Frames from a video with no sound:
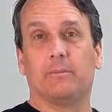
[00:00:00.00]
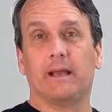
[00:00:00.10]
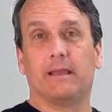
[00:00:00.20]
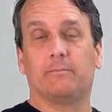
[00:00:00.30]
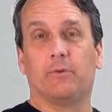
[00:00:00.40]

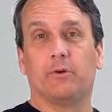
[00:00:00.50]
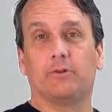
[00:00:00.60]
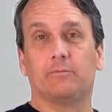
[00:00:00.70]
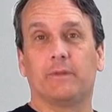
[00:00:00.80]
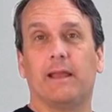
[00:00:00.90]
and
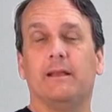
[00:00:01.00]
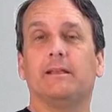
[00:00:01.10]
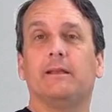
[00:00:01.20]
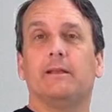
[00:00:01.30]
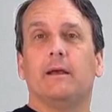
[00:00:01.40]
improve
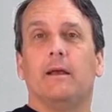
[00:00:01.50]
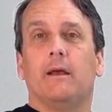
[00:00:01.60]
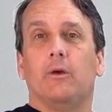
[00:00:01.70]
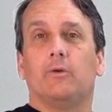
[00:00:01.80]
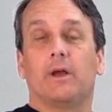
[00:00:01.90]
practices
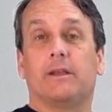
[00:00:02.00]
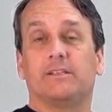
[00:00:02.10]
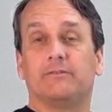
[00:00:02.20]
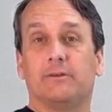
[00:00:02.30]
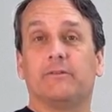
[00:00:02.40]
across
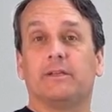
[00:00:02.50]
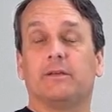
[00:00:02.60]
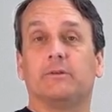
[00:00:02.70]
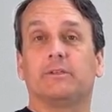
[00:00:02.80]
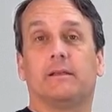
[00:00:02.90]
different
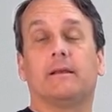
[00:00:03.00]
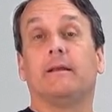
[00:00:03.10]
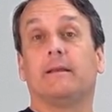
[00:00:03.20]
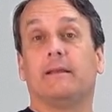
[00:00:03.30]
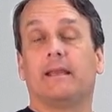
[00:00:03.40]
fields,
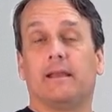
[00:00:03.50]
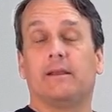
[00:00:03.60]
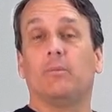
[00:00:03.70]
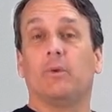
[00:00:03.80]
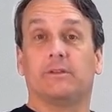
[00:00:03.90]
leading
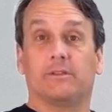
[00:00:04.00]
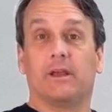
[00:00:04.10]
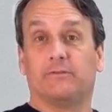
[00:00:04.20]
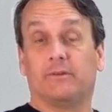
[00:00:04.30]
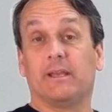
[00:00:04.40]
to more
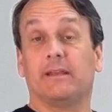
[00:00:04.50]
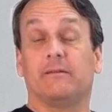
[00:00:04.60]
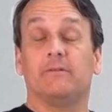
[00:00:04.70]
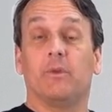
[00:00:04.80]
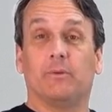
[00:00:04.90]
thoughtful and
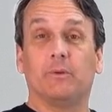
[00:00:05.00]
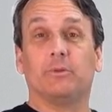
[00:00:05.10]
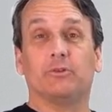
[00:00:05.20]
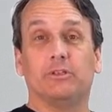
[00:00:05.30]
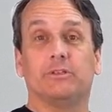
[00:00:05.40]
informed
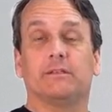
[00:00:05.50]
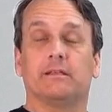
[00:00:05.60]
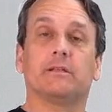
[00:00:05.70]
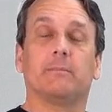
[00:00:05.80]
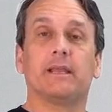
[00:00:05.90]
approaches
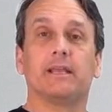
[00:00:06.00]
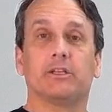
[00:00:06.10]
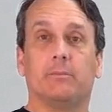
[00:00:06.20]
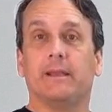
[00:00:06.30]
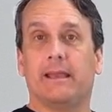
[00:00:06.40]
to meeting
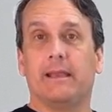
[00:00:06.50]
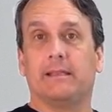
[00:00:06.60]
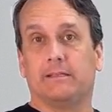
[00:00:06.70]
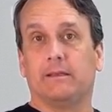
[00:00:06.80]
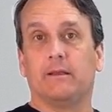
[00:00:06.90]
human
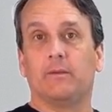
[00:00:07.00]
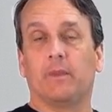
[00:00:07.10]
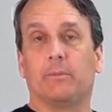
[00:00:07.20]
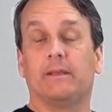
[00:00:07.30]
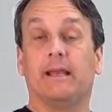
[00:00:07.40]
needs
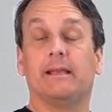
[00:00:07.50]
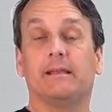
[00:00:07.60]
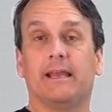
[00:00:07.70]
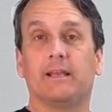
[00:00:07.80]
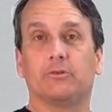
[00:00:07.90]
while
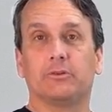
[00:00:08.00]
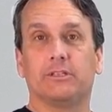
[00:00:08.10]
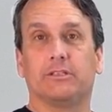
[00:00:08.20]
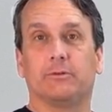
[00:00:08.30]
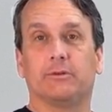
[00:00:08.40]
protecting natural
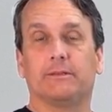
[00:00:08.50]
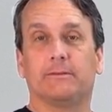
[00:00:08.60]
systems.